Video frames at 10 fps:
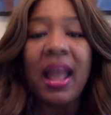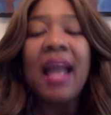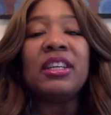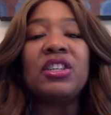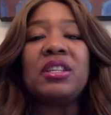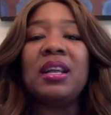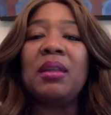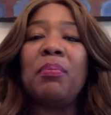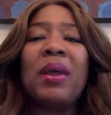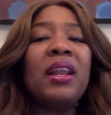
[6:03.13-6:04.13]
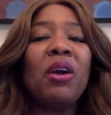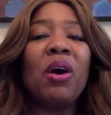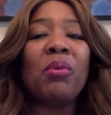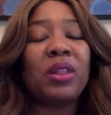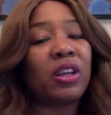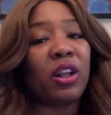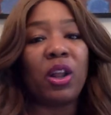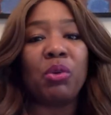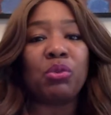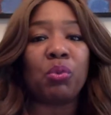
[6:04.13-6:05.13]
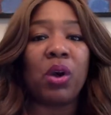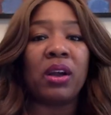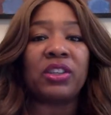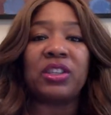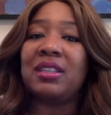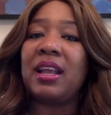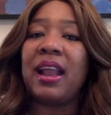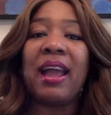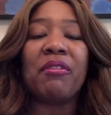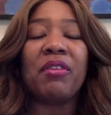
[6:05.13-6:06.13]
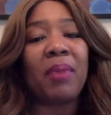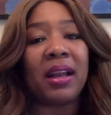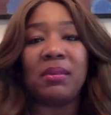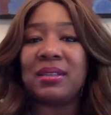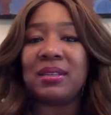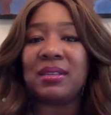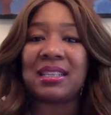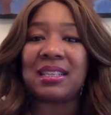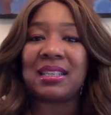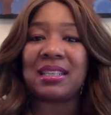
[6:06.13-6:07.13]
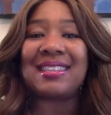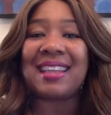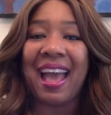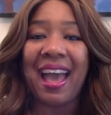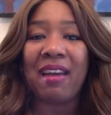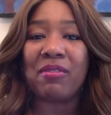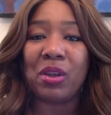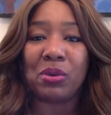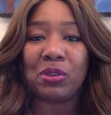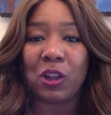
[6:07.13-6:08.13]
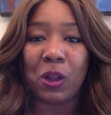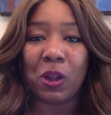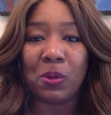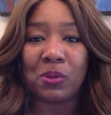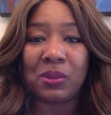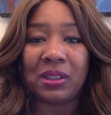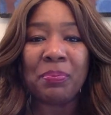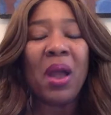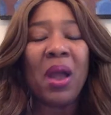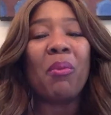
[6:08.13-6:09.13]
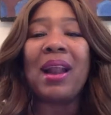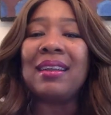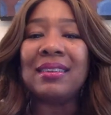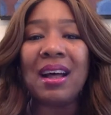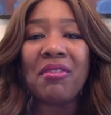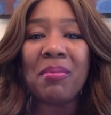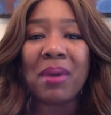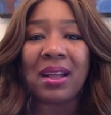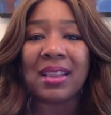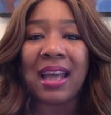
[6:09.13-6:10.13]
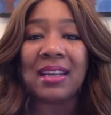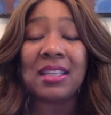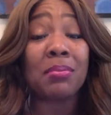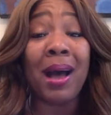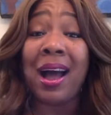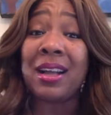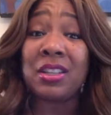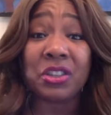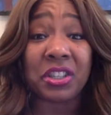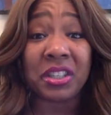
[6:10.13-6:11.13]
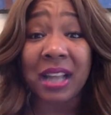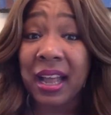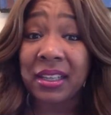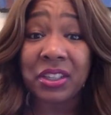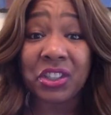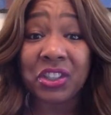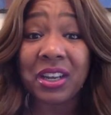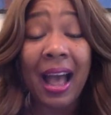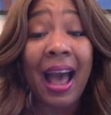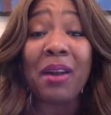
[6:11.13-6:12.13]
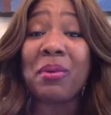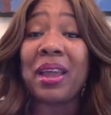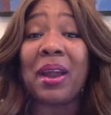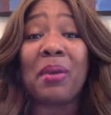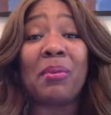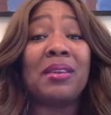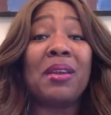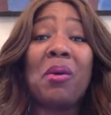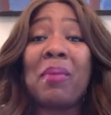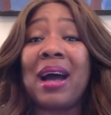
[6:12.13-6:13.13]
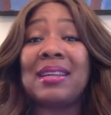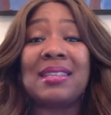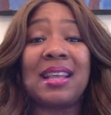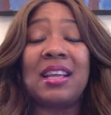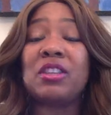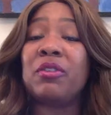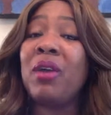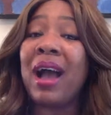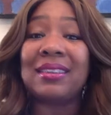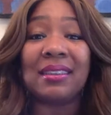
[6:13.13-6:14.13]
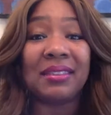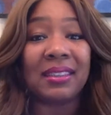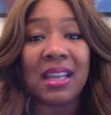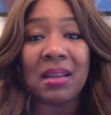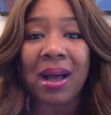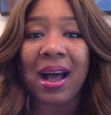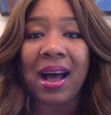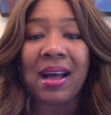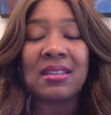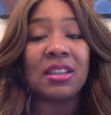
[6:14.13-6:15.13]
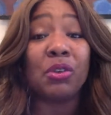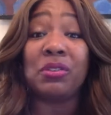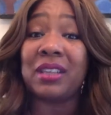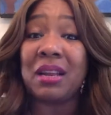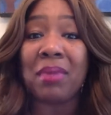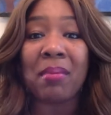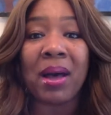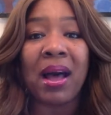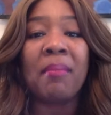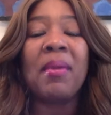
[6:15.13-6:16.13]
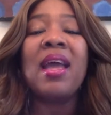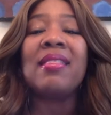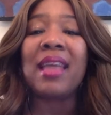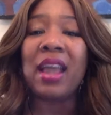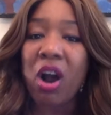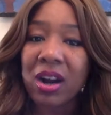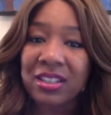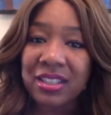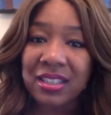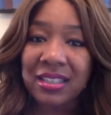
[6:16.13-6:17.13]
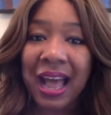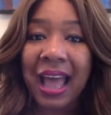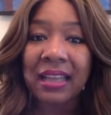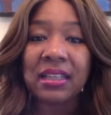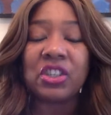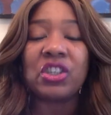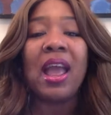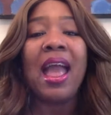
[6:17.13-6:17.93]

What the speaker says: And she said, depending on what the clothes were, she said everybody was excited to have those clothes. What I love about that is my aunts are stylish. I don't care what nobody says. If you guys have seen my aunts, you've seen my mom, they are stylish.